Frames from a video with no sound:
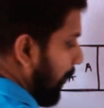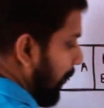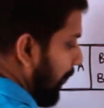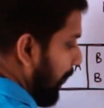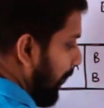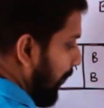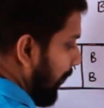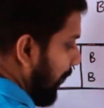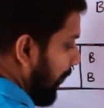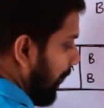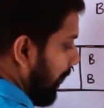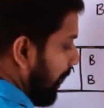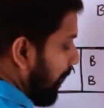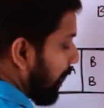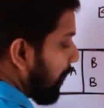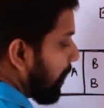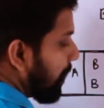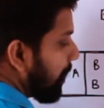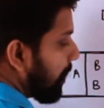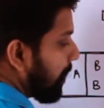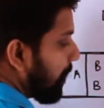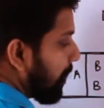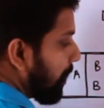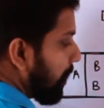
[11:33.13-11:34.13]

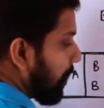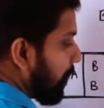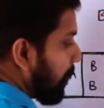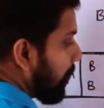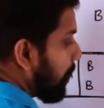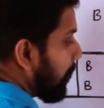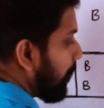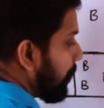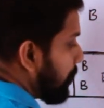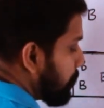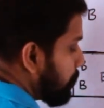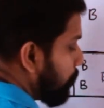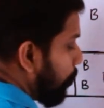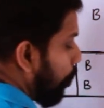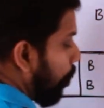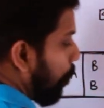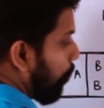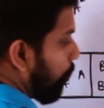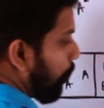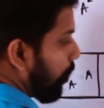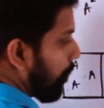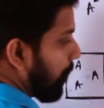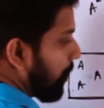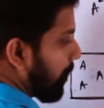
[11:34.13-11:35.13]
A is
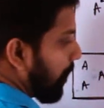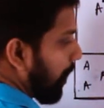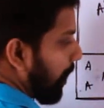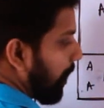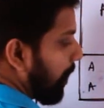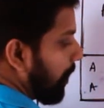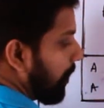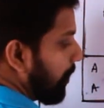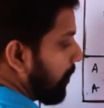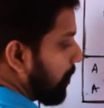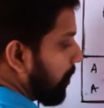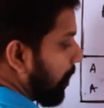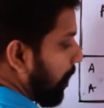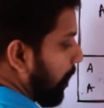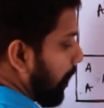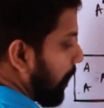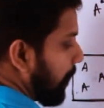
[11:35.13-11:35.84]
more volatile.